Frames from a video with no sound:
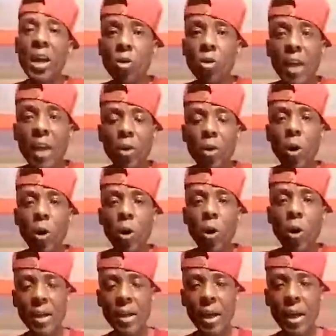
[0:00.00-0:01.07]
sound like old
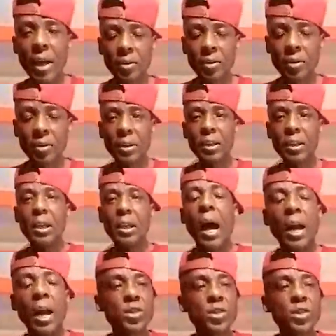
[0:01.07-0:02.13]
on the night.
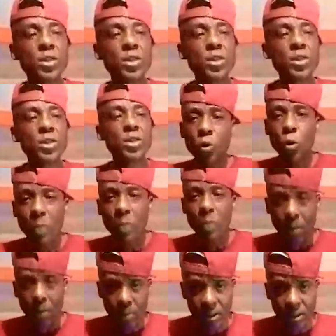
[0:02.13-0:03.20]
And them and
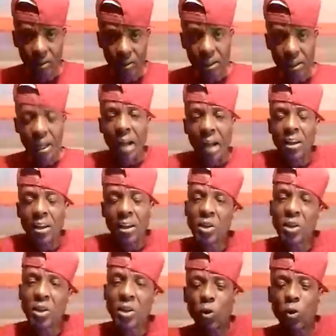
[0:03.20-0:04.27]
Jack Ruby are playing.
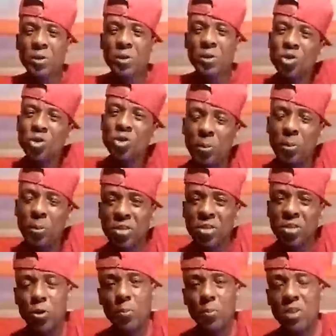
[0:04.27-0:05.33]
And then when Jack Ruby, Jack the
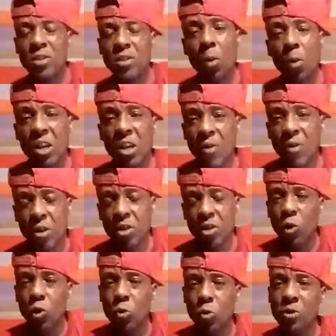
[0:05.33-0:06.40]
secret bass, because we never know
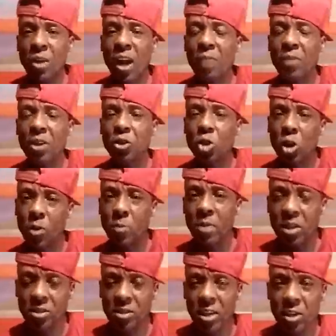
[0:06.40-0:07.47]
the Jack Ruby have a turbo
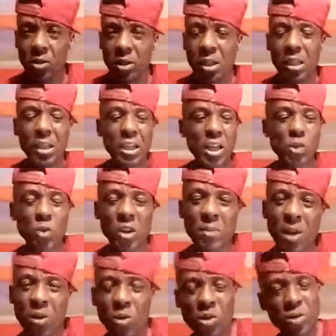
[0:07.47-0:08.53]
bass there, you know. It's when the
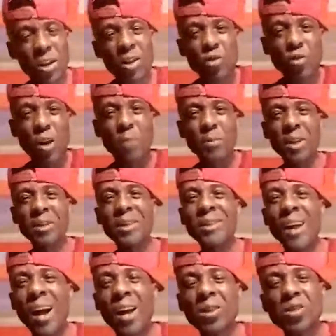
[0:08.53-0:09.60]
man goes and drop that, the
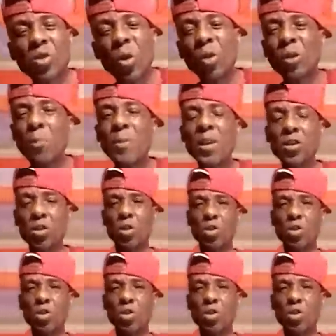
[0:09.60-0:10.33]
dance, turn the bass, okay,